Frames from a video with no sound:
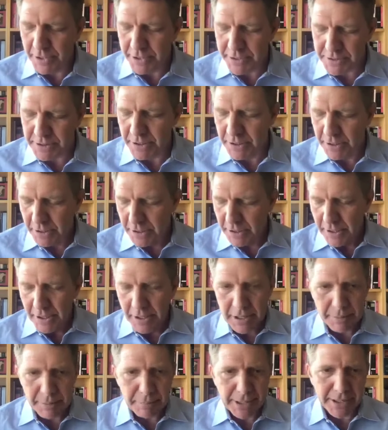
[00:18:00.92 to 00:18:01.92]
ways.
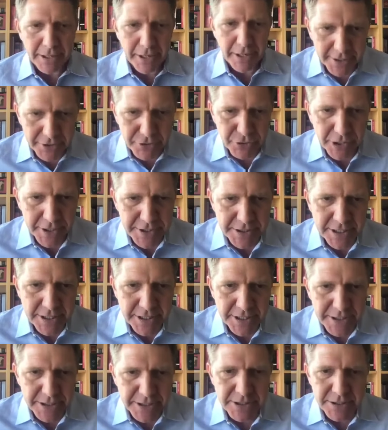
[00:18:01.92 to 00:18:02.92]
By contrast,
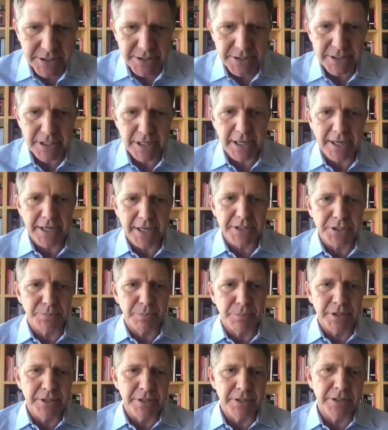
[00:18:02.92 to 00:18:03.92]
Texas has
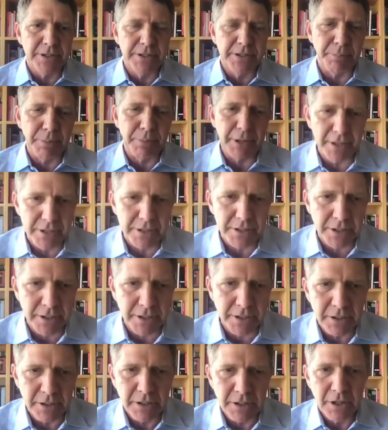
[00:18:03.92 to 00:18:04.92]
been
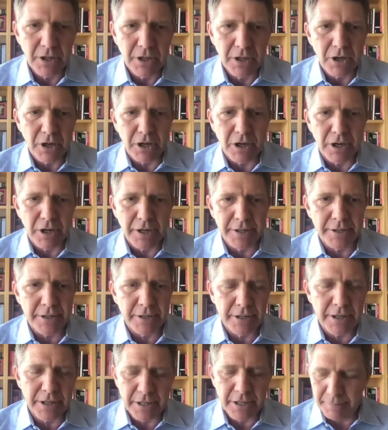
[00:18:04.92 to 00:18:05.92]
dependent
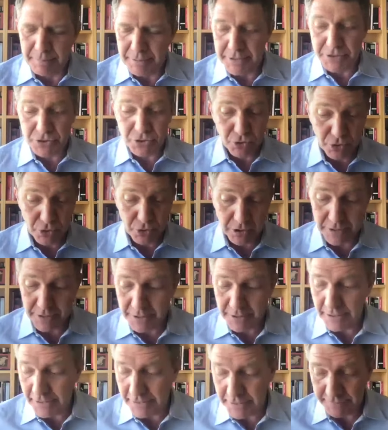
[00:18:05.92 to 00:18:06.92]
on, um,
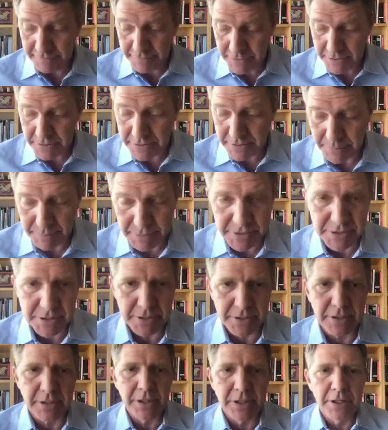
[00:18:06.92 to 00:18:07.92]
historically, and even to some
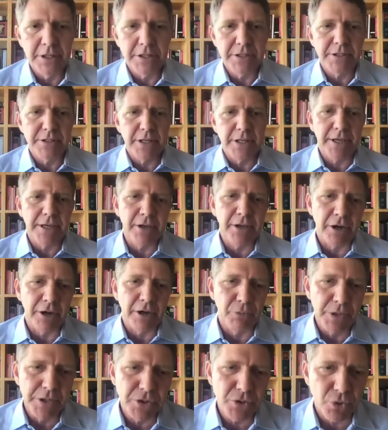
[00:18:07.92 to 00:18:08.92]
extent today, on
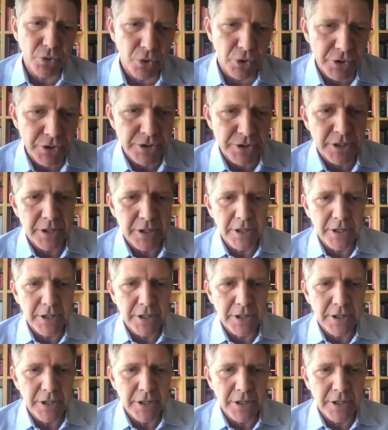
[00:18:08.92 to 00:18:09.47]
resource